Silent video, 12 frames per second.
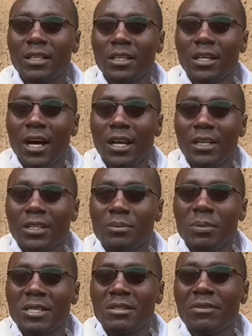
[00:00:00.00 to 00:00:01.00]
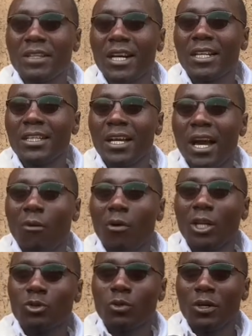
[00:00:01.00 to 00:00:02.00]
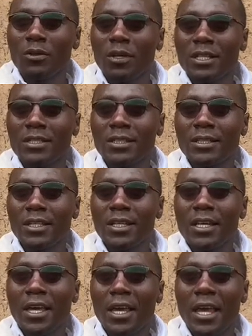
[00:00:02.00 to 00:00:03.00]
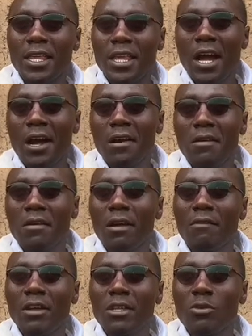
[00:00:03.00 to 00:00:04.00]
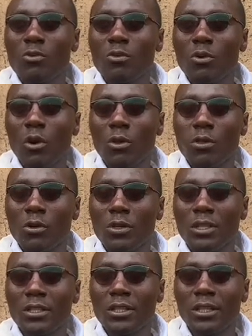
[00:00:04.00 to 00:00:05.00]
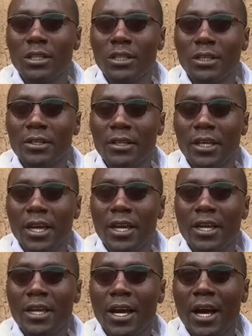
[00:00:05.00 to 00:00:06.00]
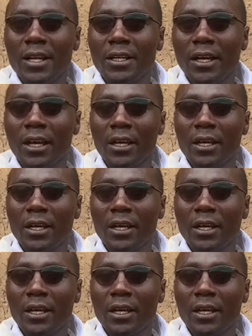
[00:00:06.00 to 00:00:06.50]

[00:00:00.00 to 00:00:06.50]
and specifically I want to address Kenya Revenue Authority, KRA.